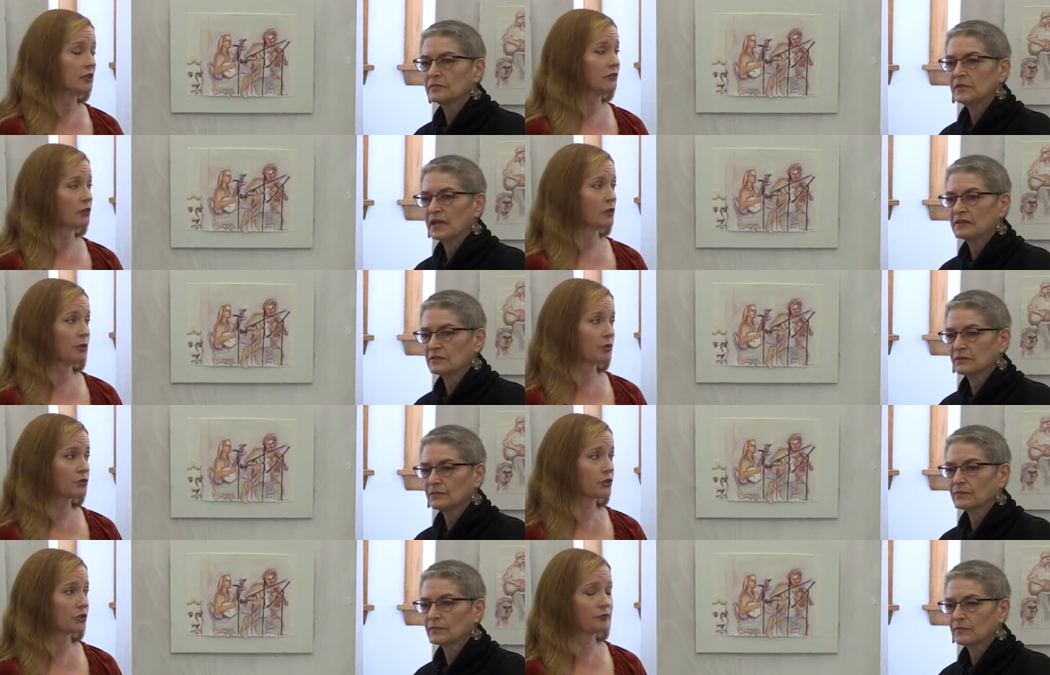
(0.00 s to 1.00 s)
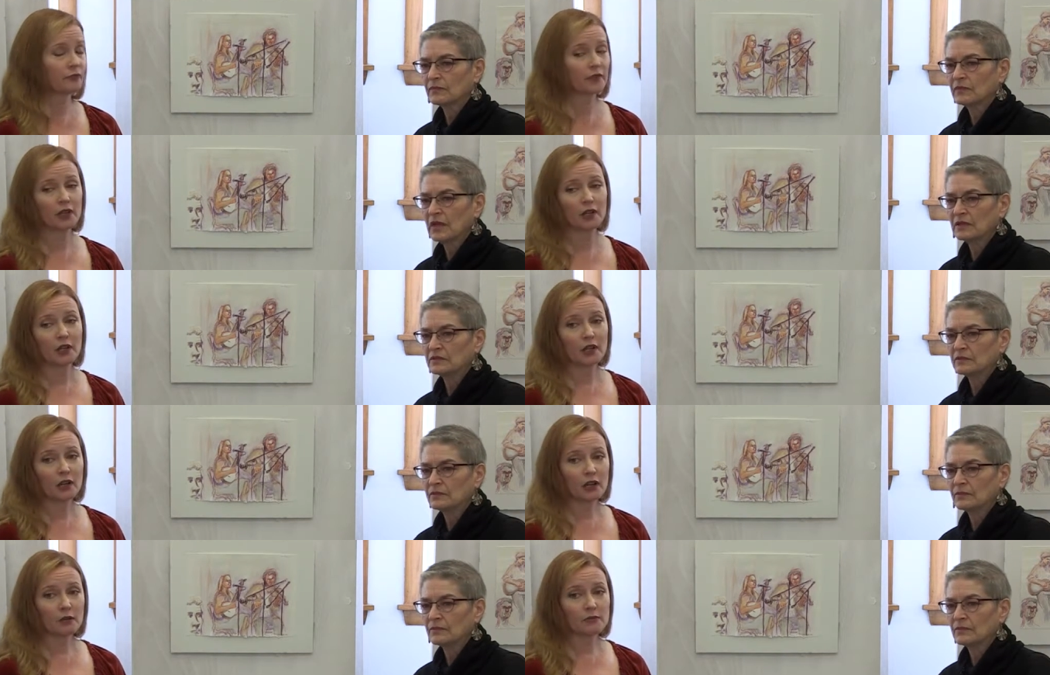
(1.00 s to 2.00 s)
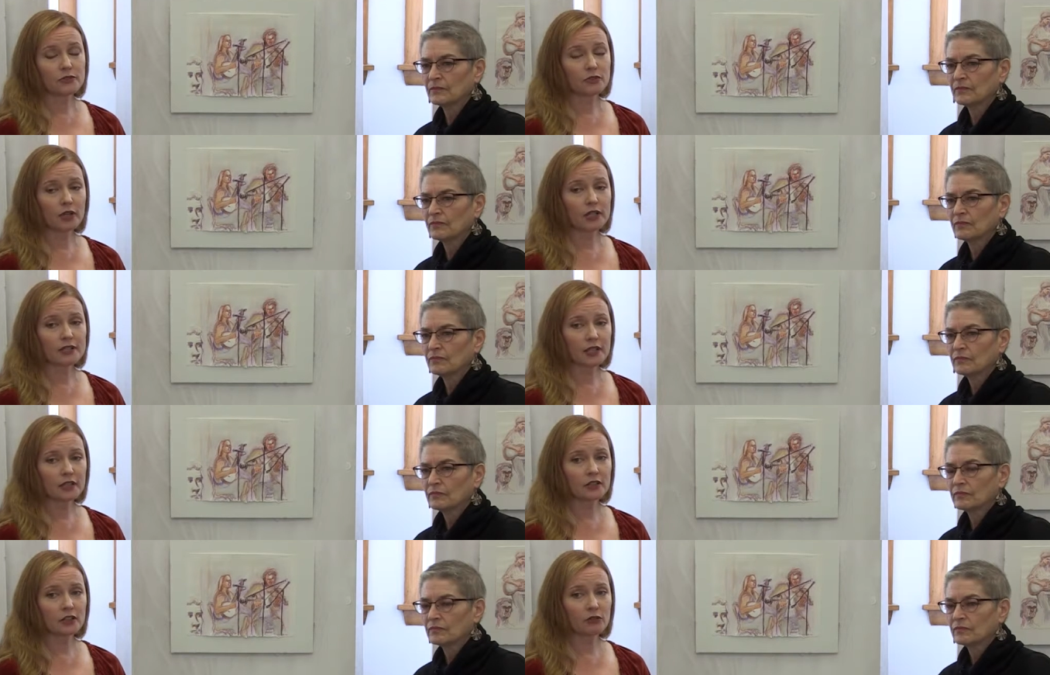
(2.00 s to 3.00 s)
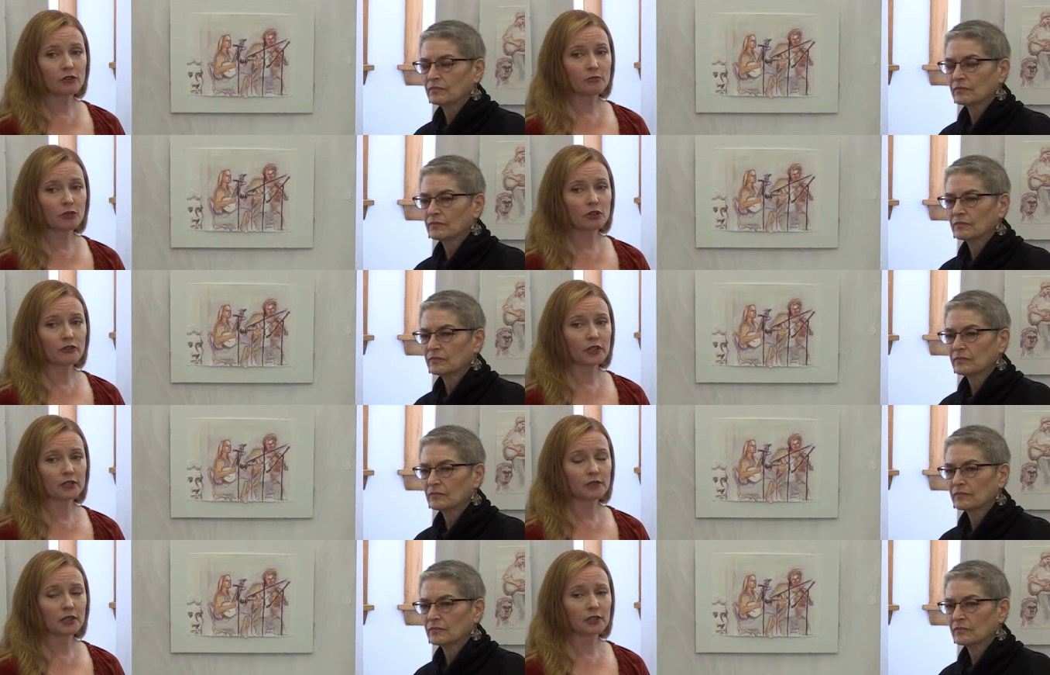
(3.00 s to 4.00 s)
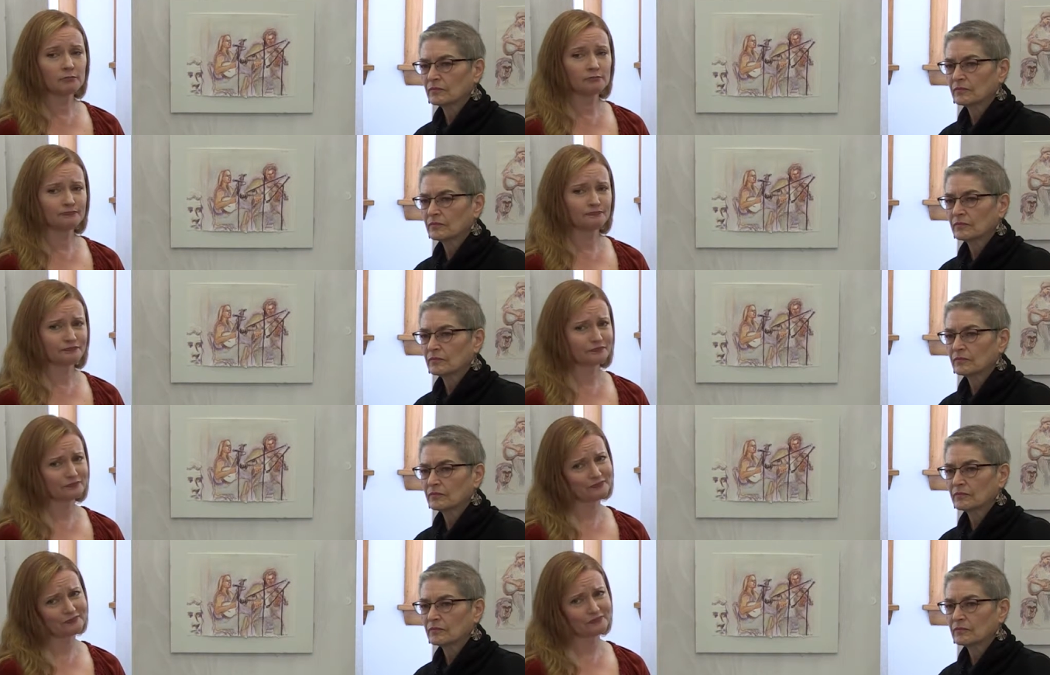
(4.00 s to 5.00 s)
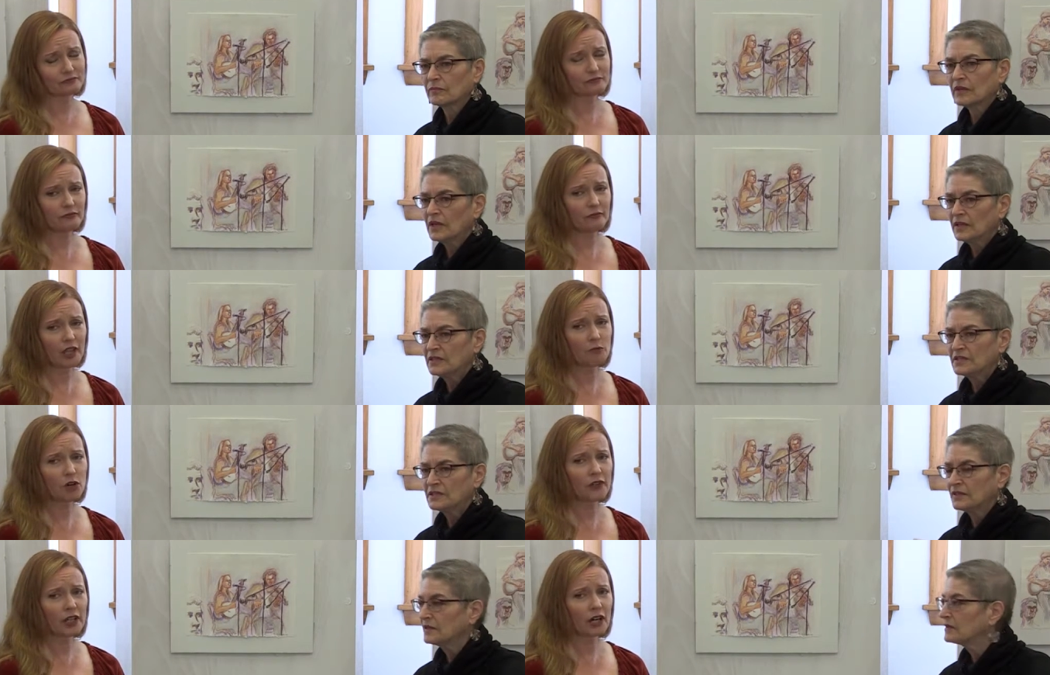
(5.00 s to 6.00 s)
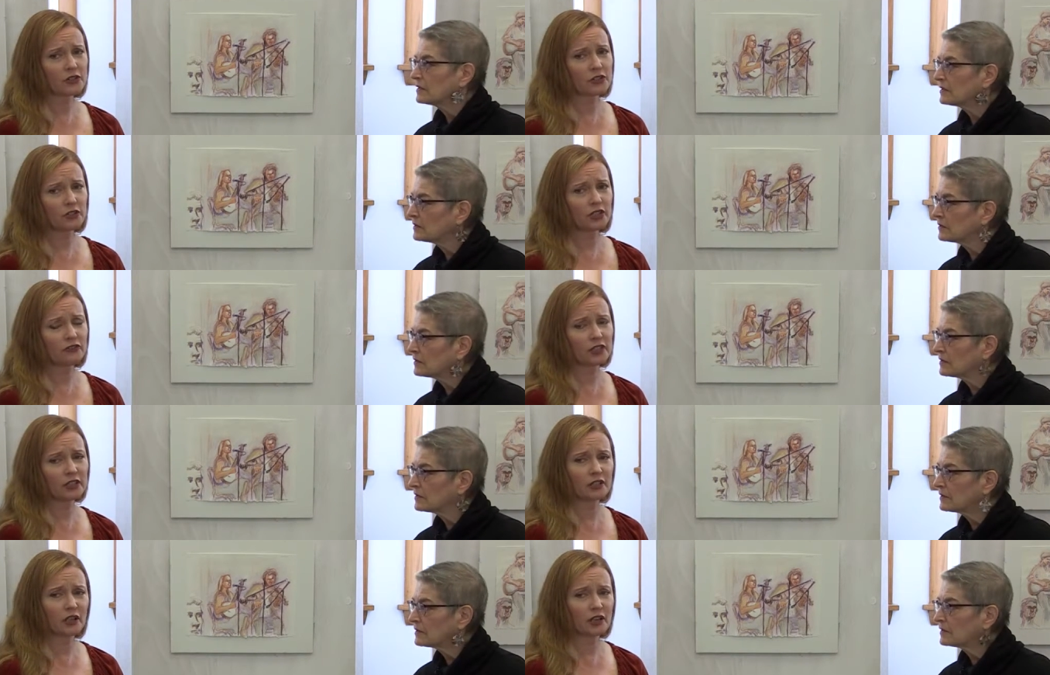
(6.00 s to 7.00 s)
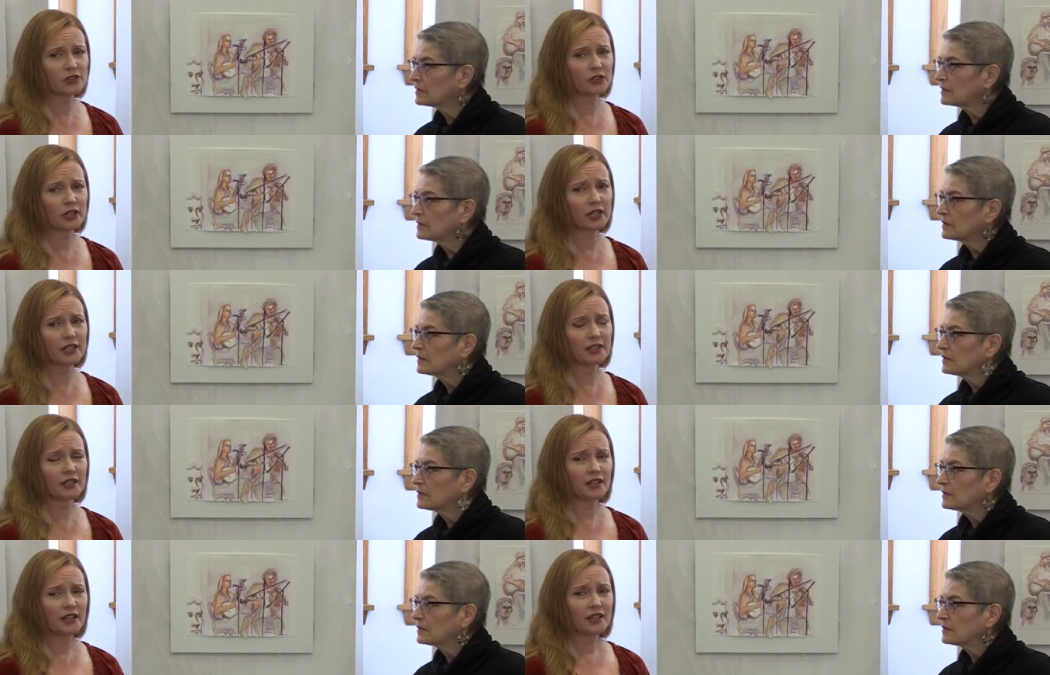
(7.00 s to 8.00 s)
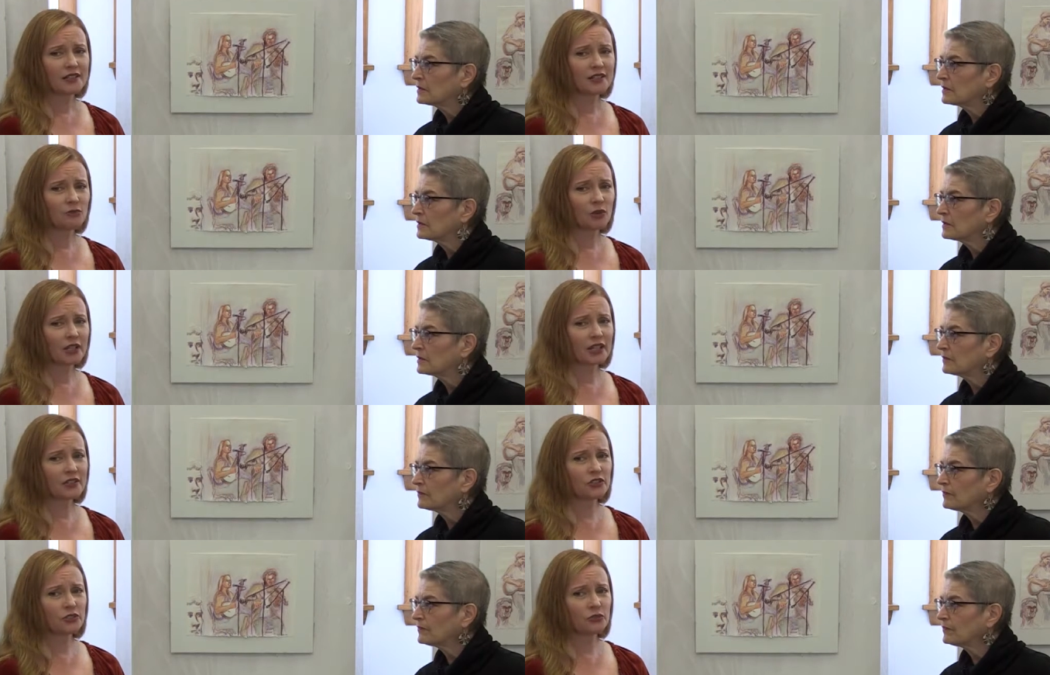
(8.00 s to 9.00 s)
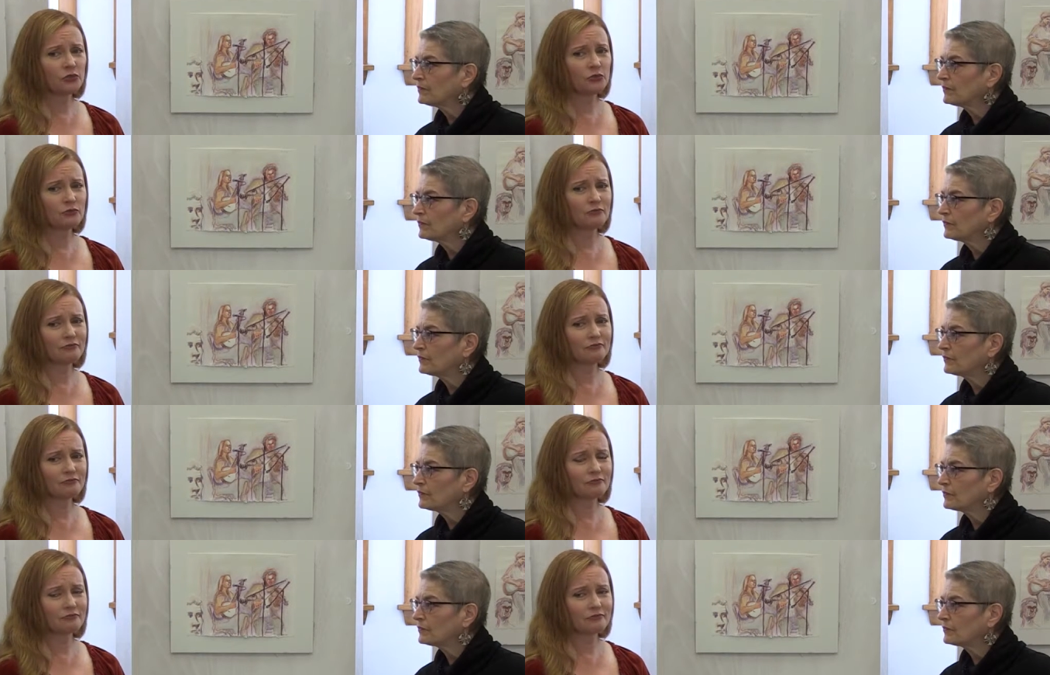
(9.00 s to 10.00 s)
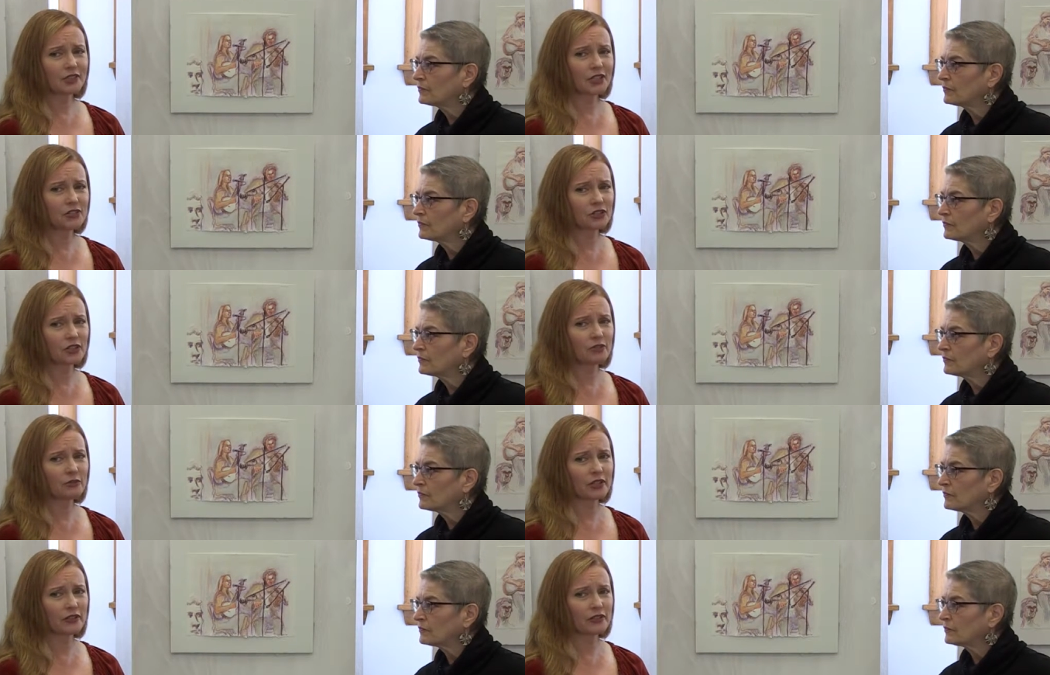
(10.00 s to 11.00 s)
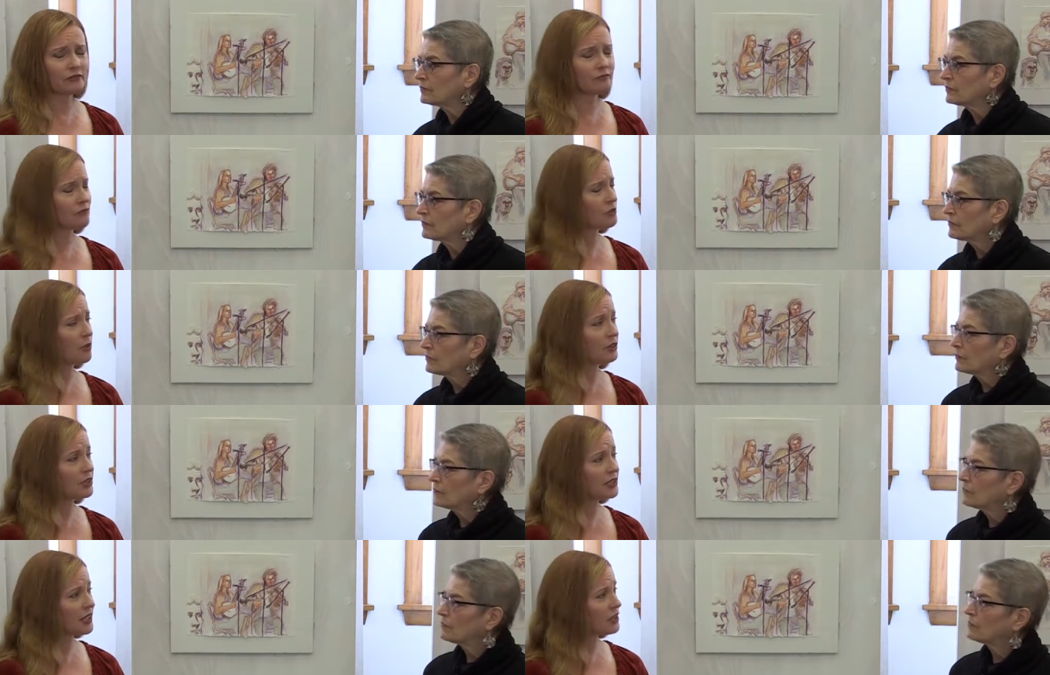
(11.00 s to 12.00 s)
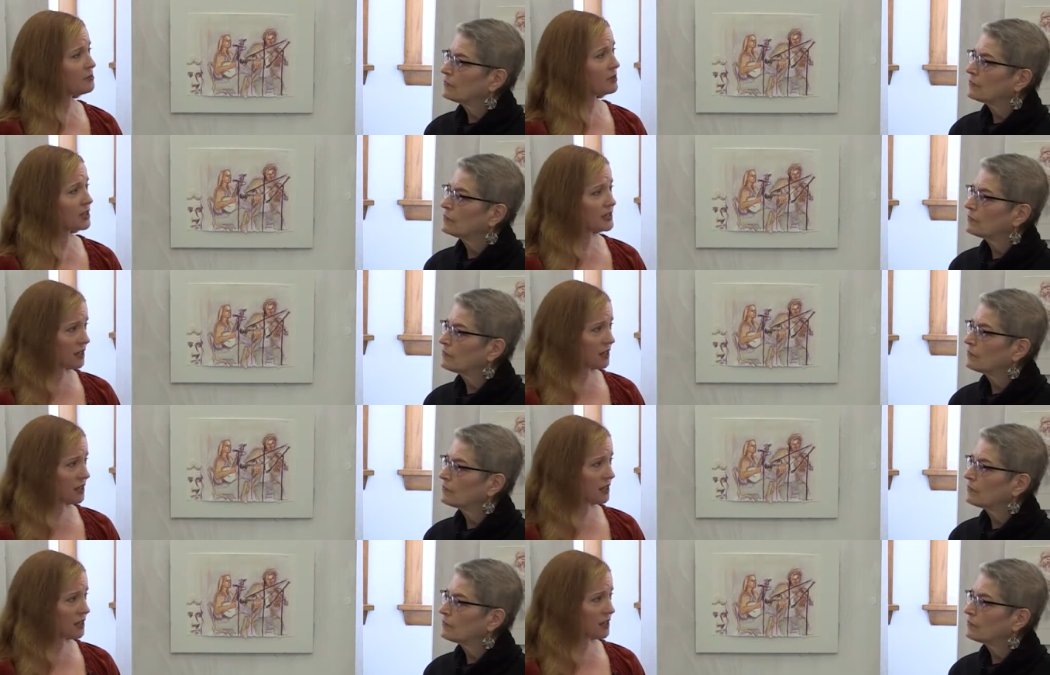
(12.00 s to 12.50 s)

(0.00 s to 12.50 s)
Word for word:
Speaker 1: for yes. the poster. Yes. Um, so I decided to go with more of a um, this more of a cartoony feel. Also, I didn't didn't want to get too concerned with small details because they